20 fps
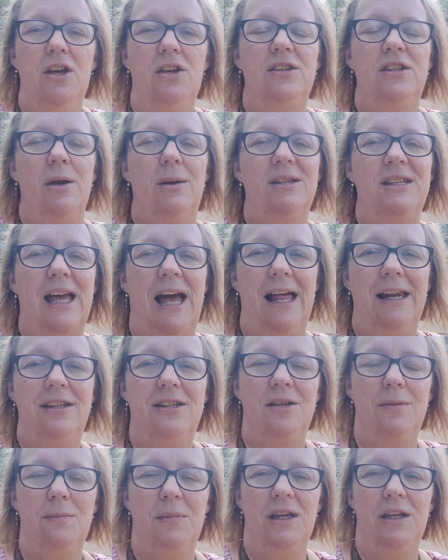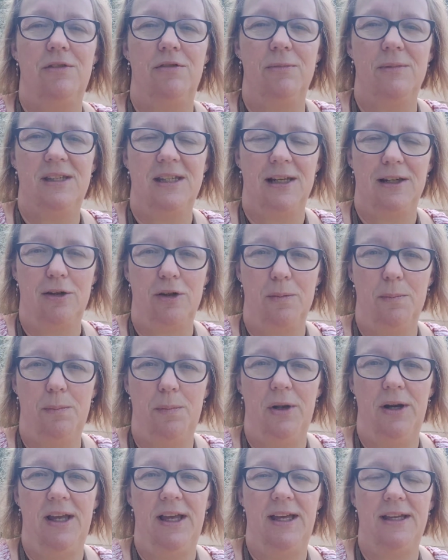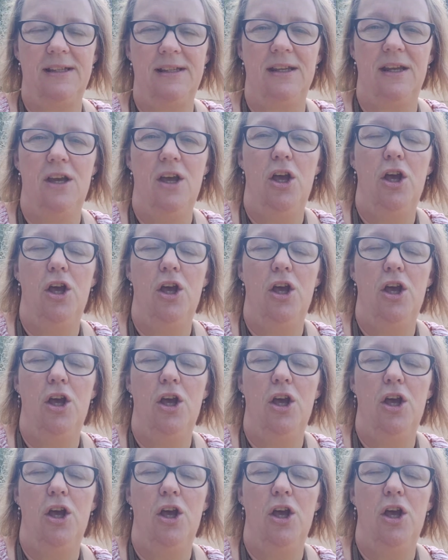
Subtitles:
So it's Alison Mead from Silicon Bullet.